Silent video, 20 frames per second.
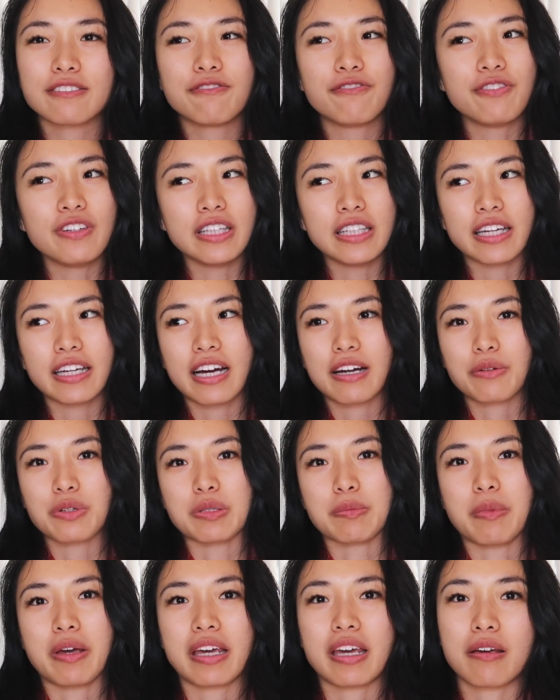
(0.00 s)
feeling I
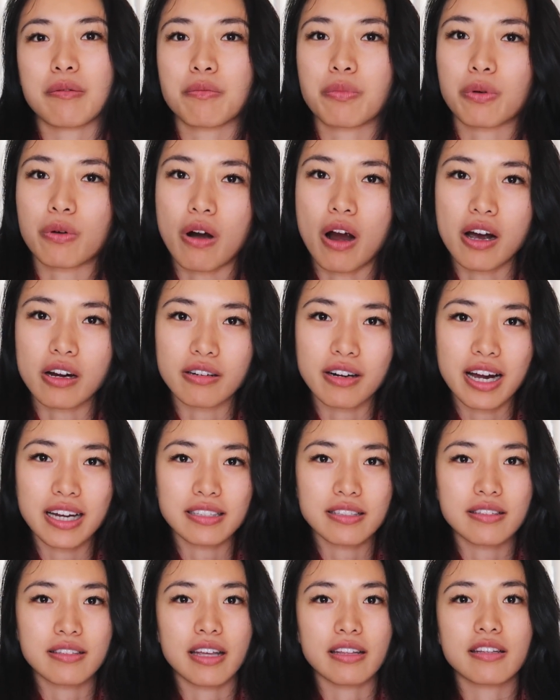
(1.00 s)
was making
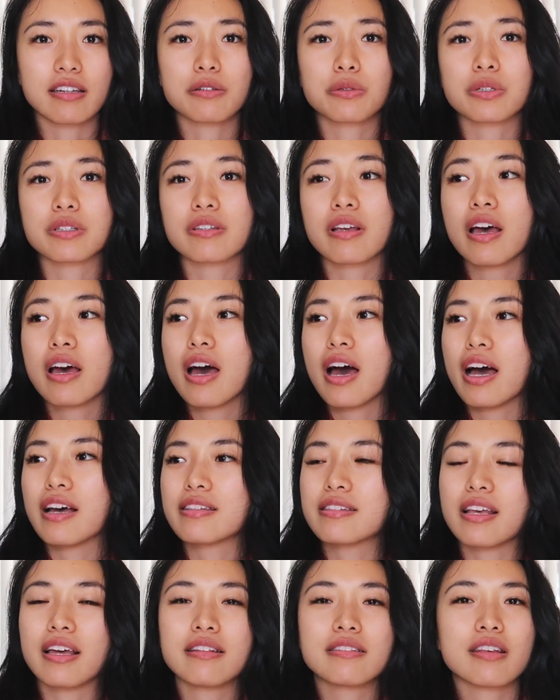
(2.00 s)
progress, that there was a
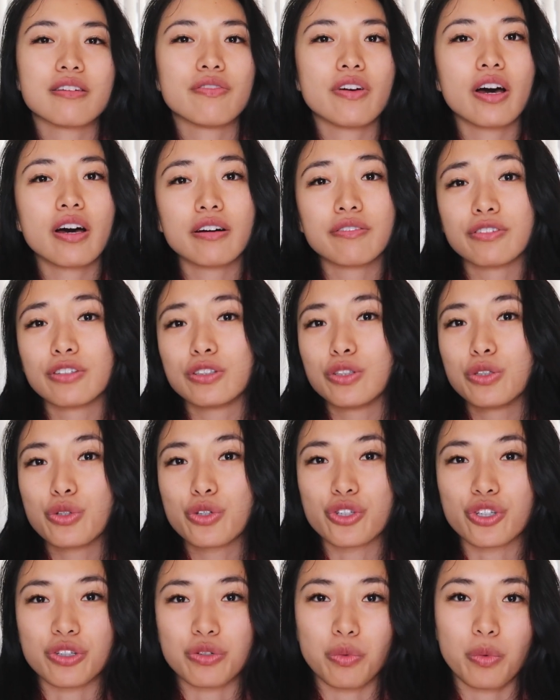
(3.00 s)
sense of
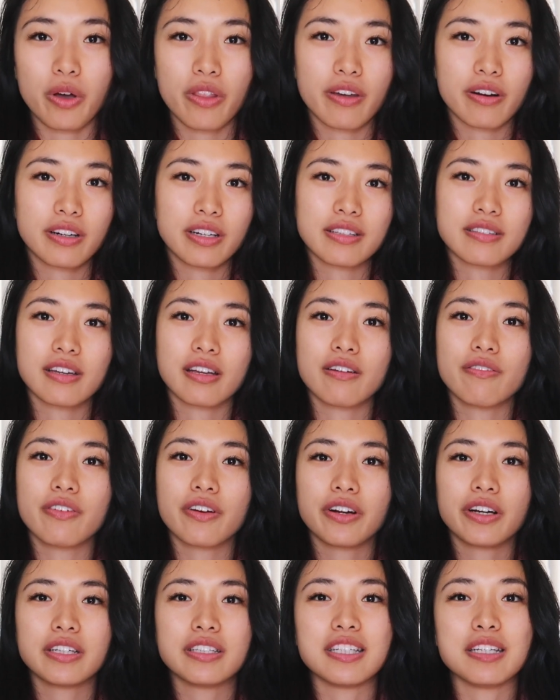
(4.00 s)
evolution, whether it's on a
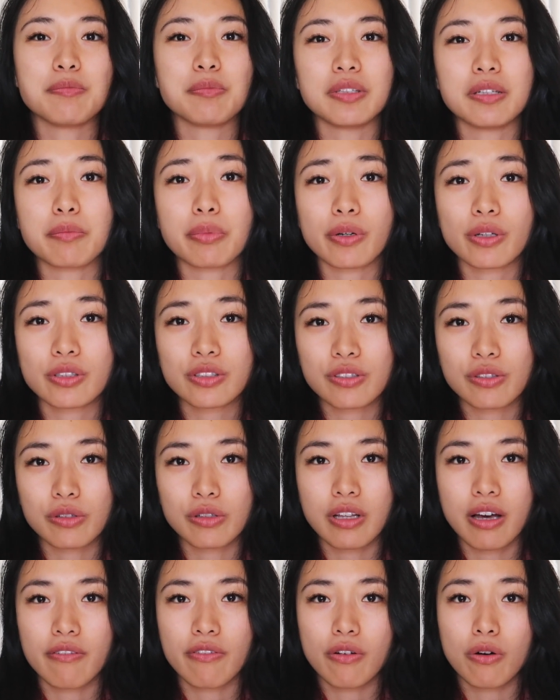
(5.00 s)
very deeply personal
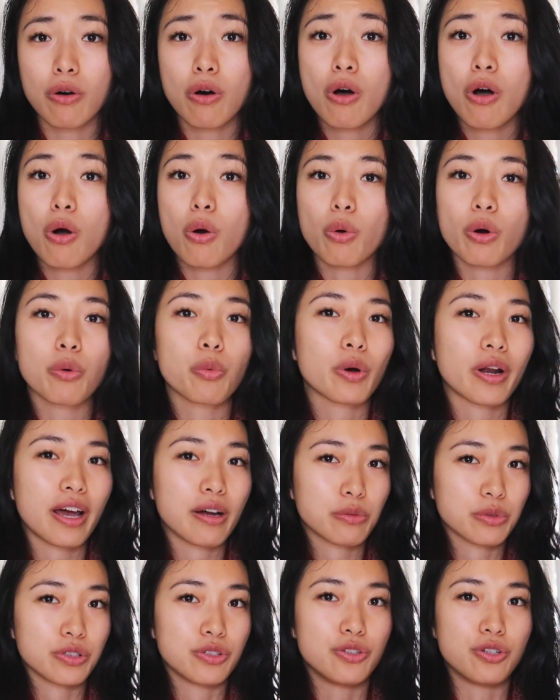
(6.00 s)
level or what
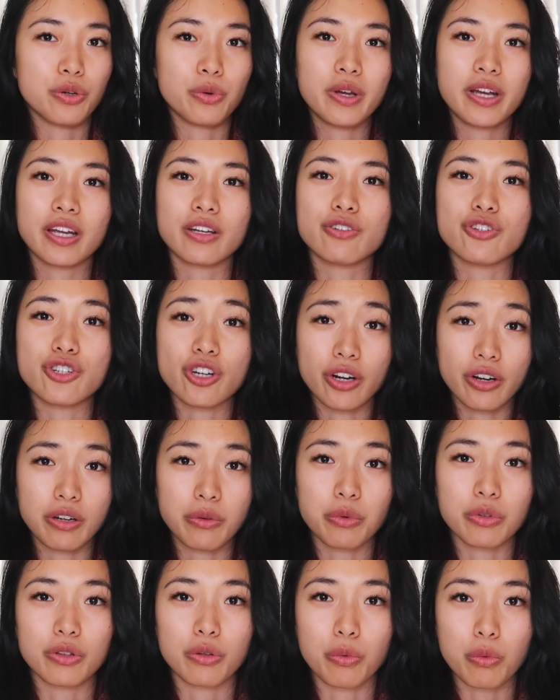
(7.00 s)
I was doing and sharing
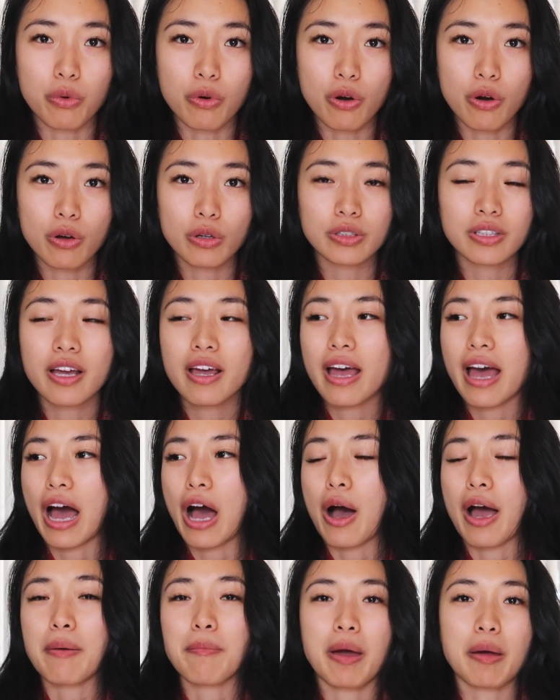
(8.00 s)
with the world,
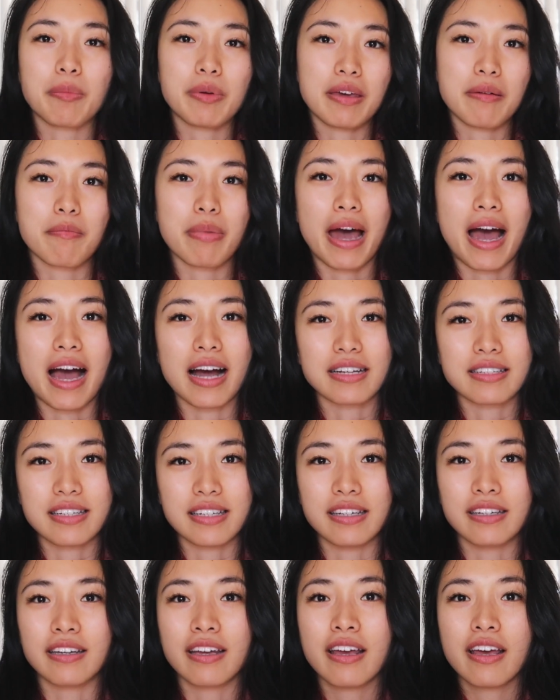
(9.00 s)
how I might be
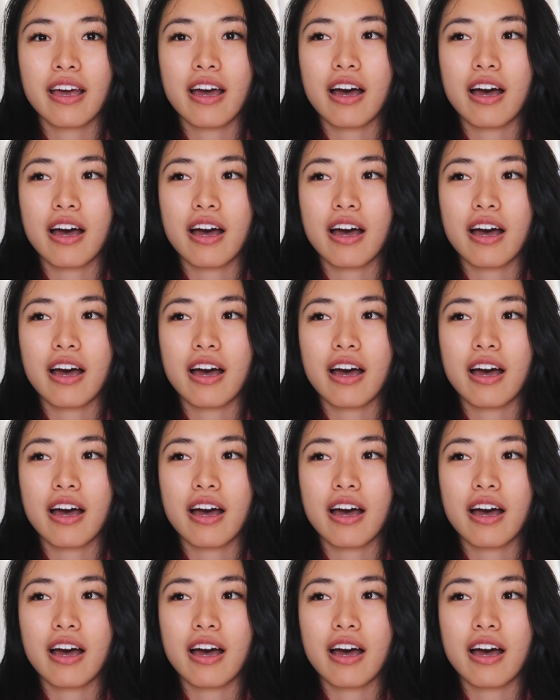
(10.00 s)
impacting